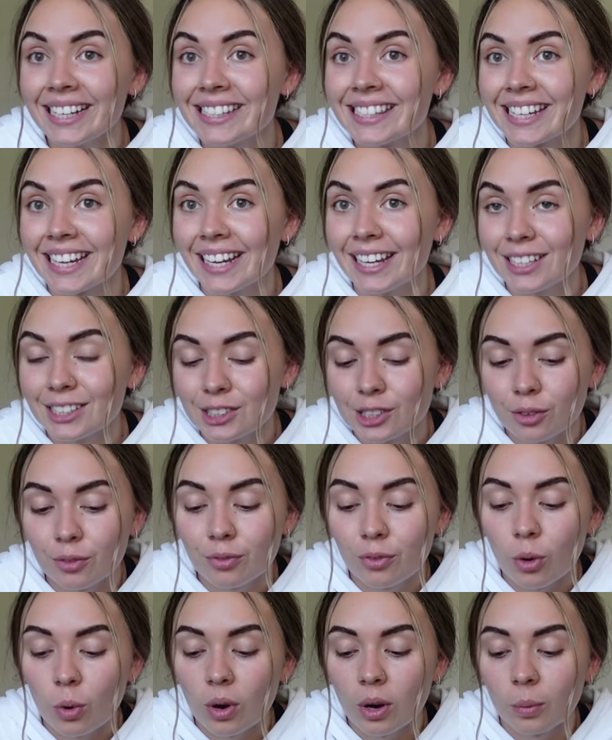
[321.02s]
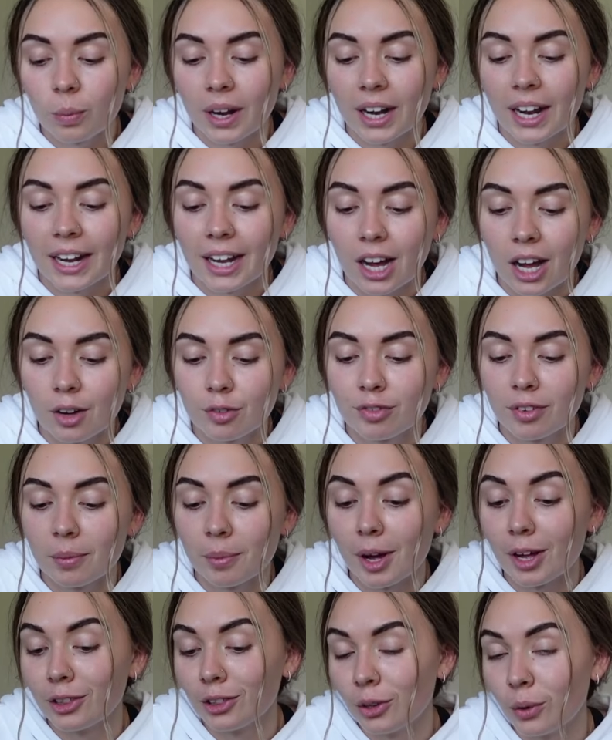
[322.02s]
is it for what I got from
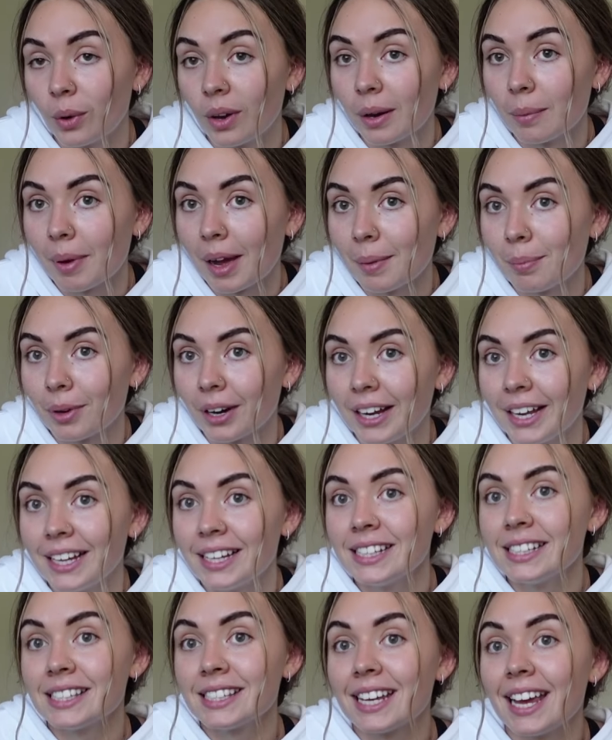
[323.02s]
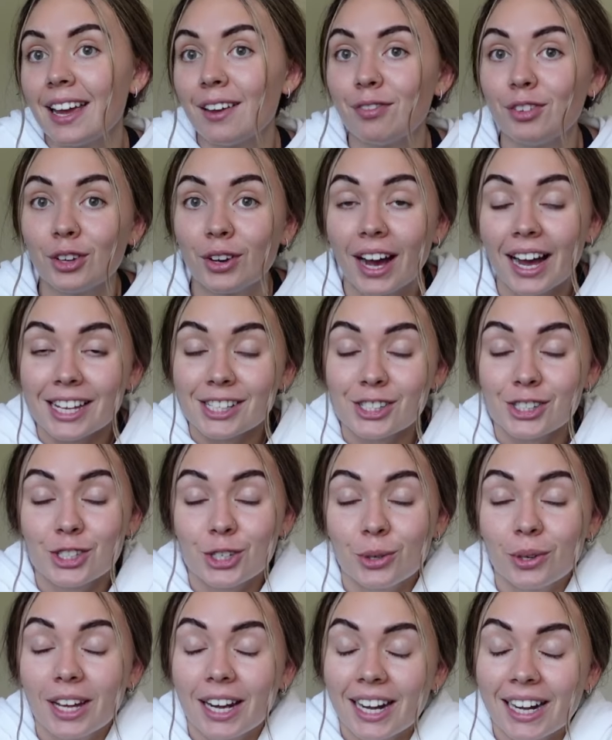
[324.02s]
Allure by Brand. If you guys
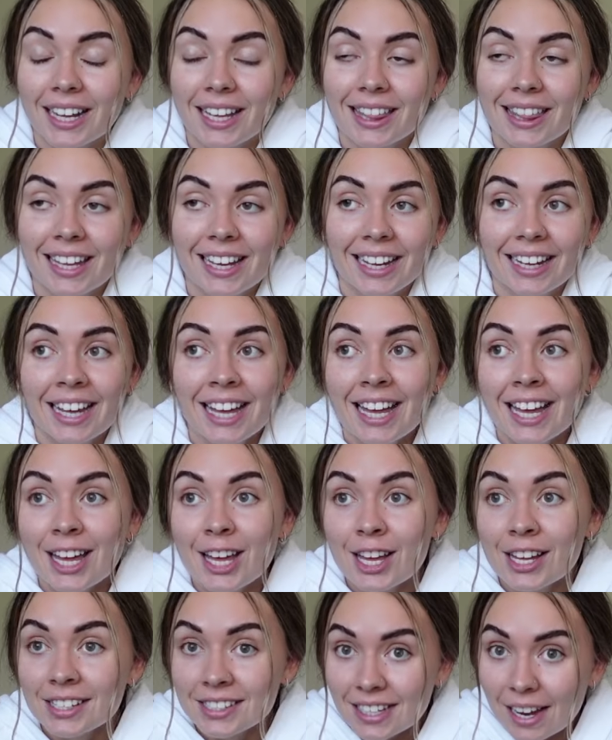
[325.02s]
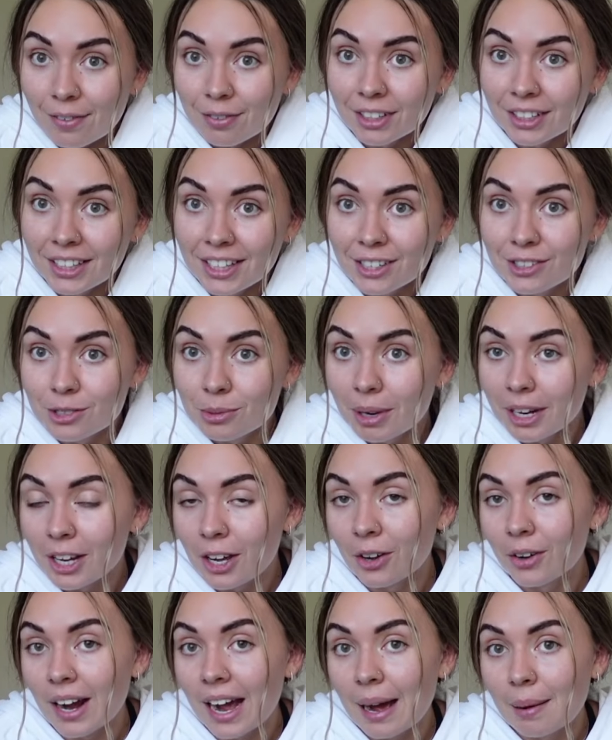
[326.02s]
do get anything, definitely use my
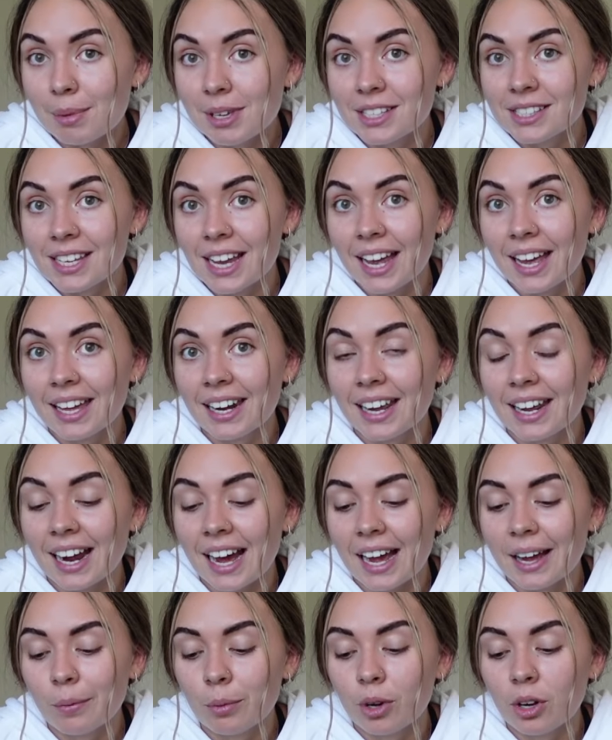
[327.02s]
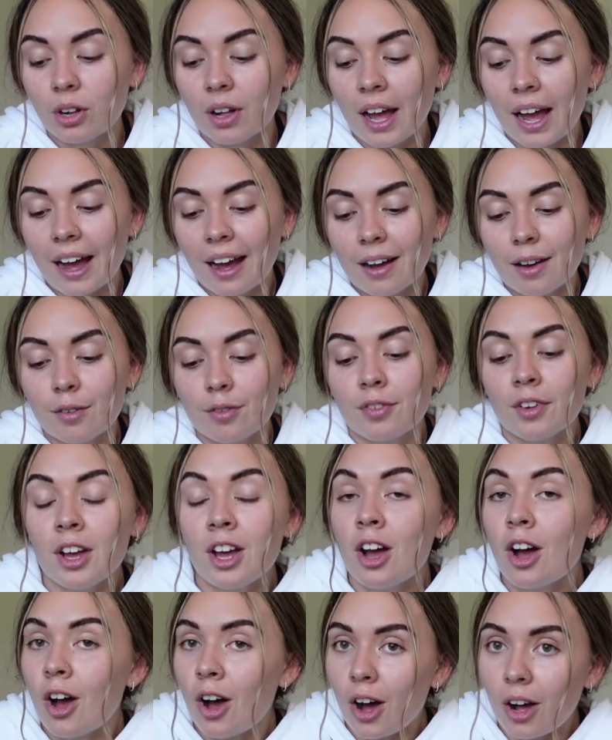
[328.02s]
code Abby10, and I will have
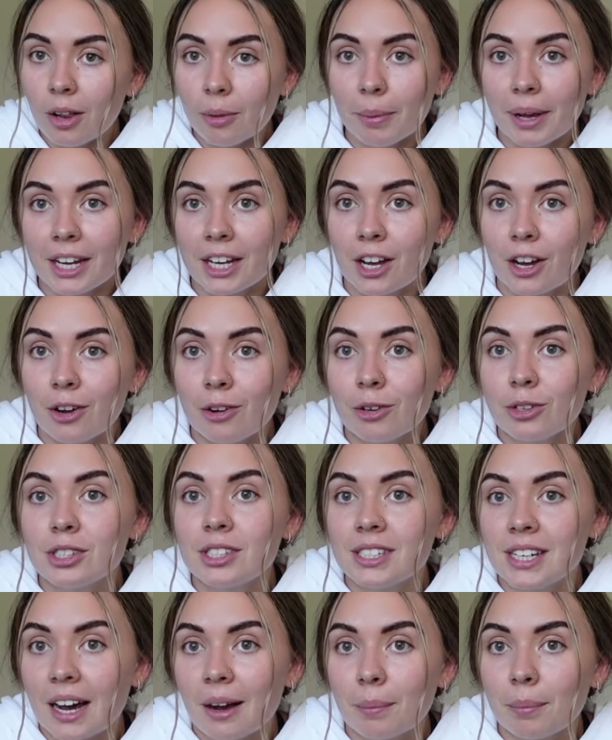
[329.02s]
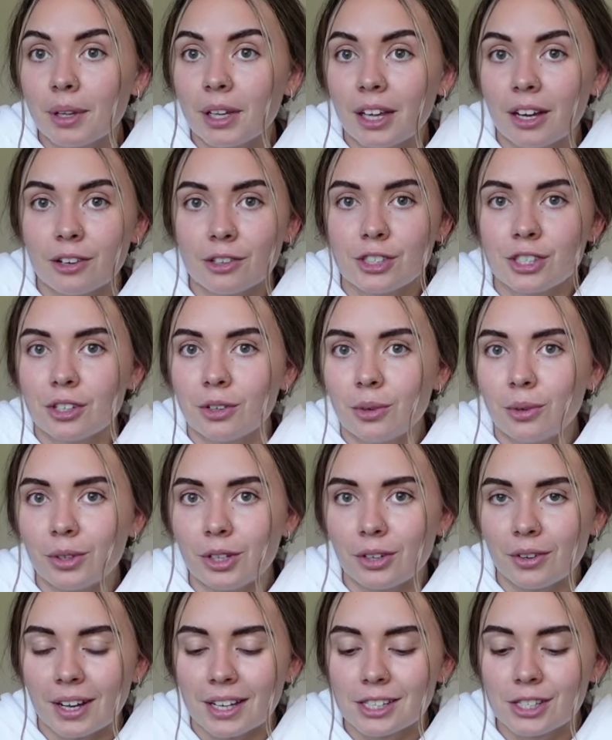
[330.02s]
all my codes down below so
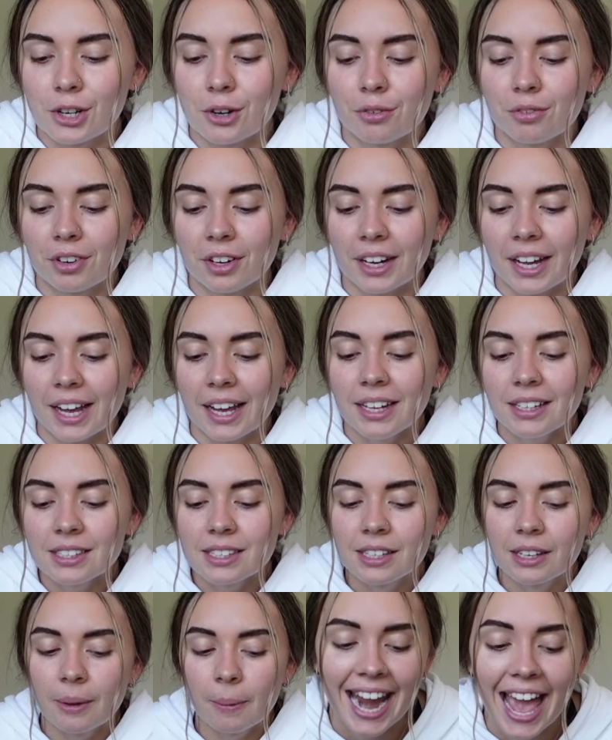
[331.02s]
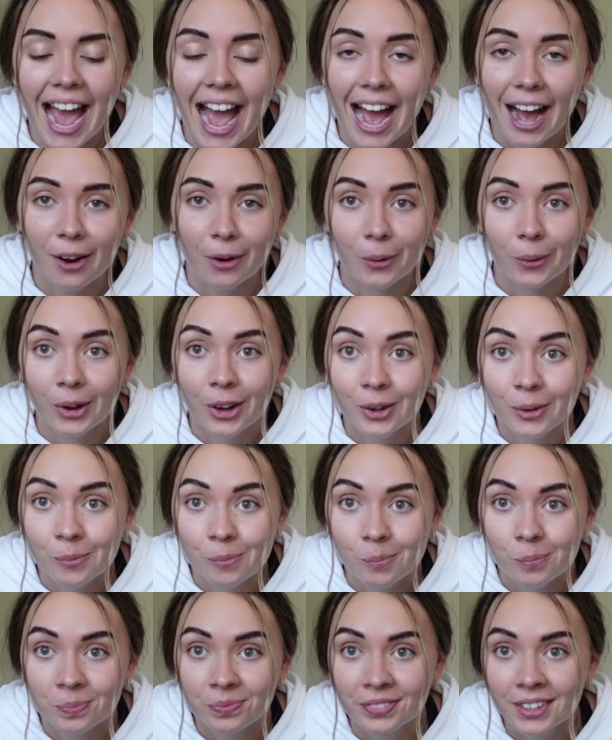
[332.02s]
you guys don't forget. Now,
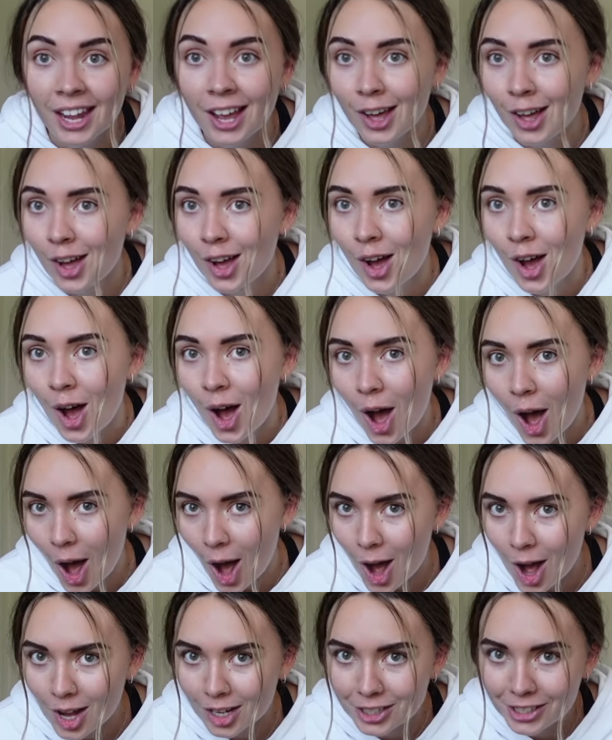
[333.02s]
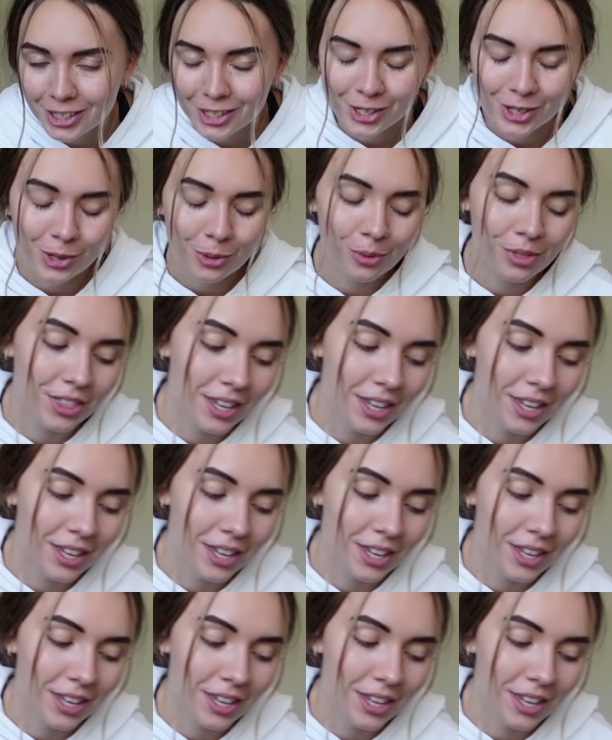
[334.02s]
on to